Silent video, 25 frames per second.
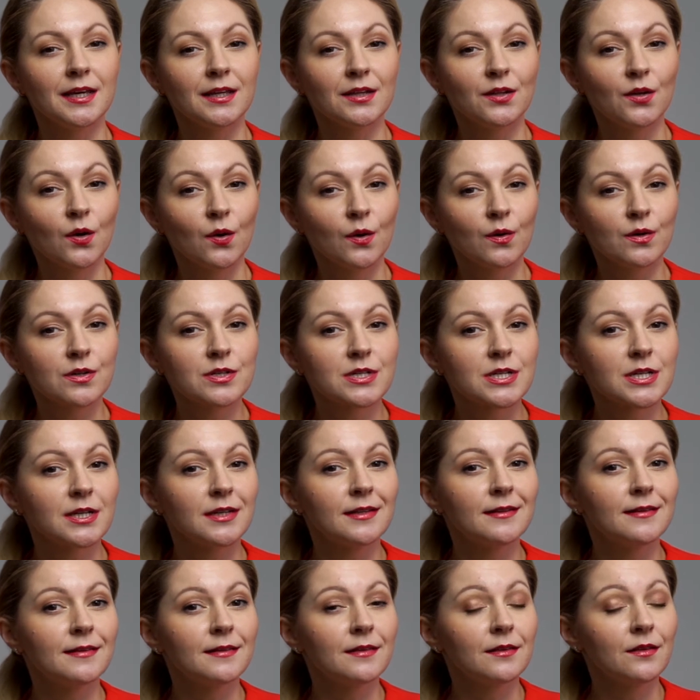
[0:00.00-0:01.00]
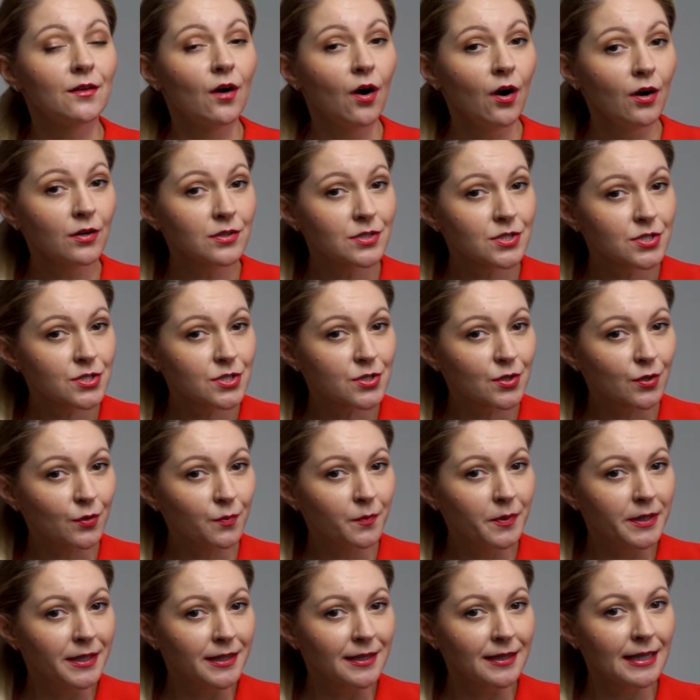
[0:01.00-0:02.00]
in order not to
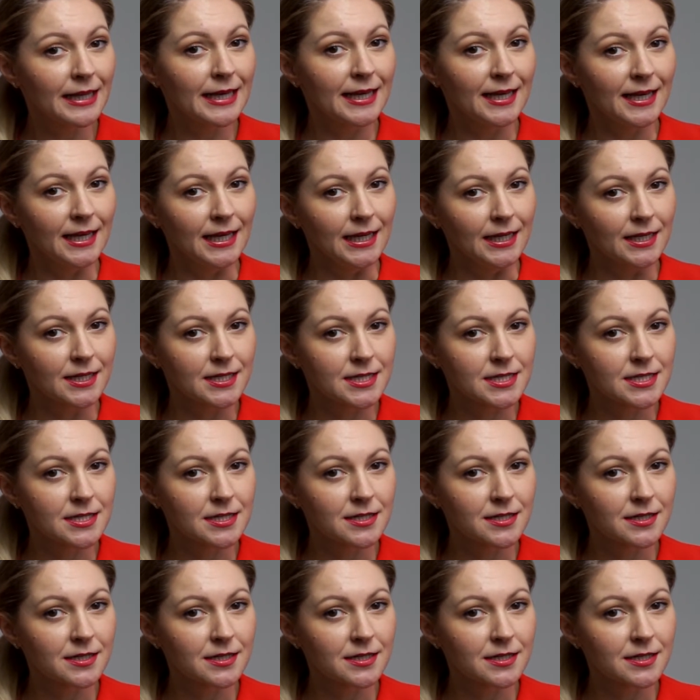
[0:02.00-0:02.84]
be late,